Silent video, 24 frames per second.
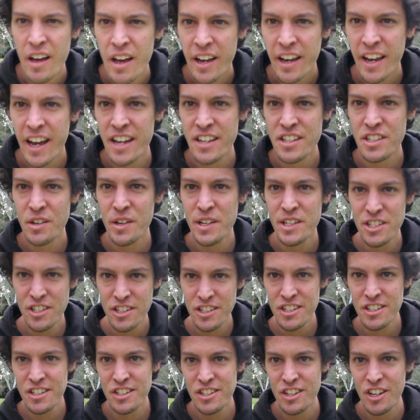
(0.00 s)
Okay, so I
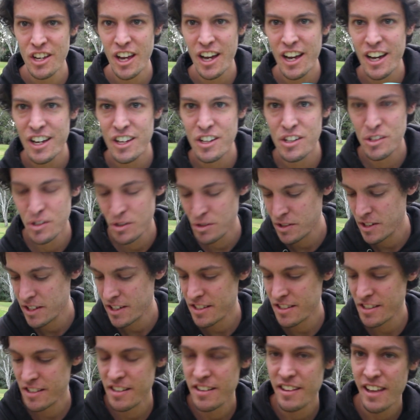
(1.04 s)
just
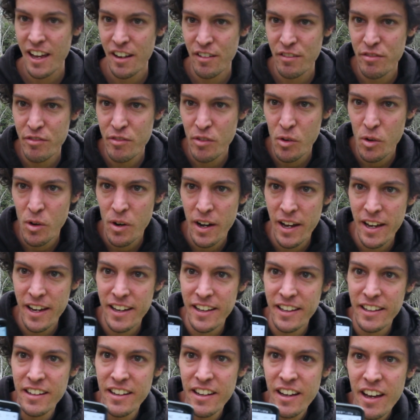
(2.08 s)
U-disced that
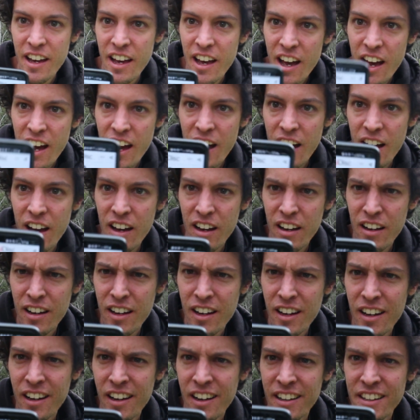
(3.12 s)
forehand
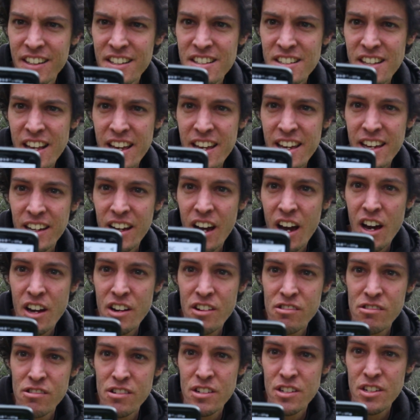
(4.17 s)
and it's saying
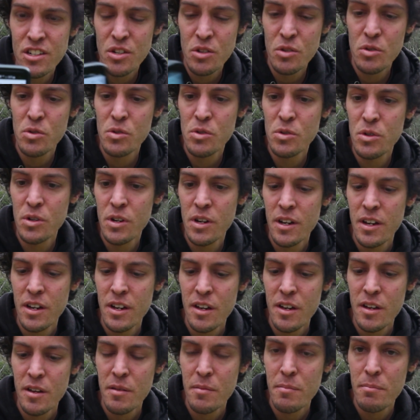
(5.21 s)
102
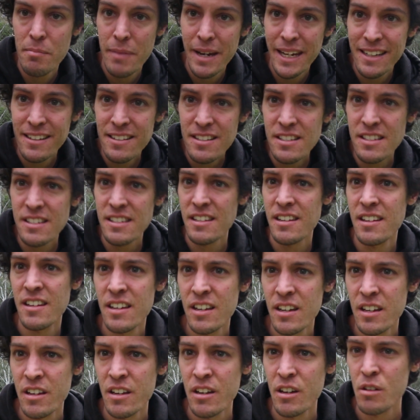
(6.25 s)
meters,
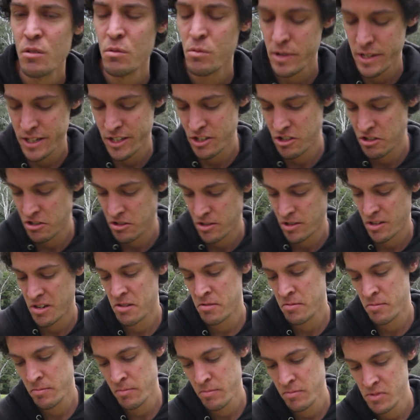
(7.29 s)
which
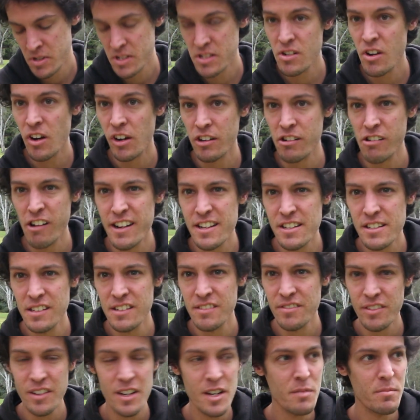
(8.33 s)
is not crazy
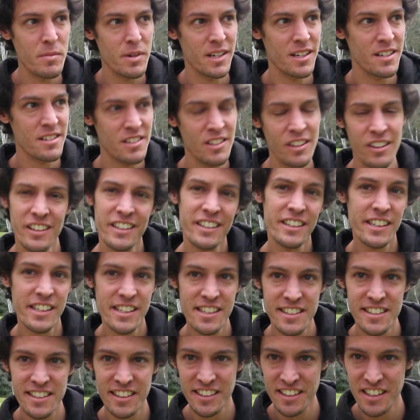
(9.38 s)
far, but it's not
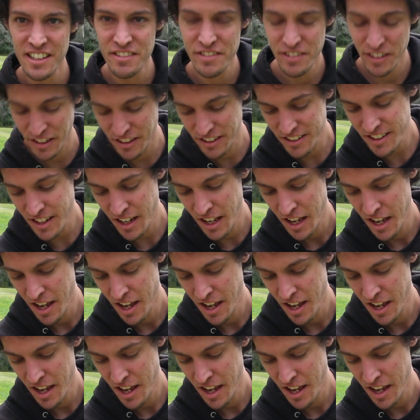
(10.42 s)
insignificant.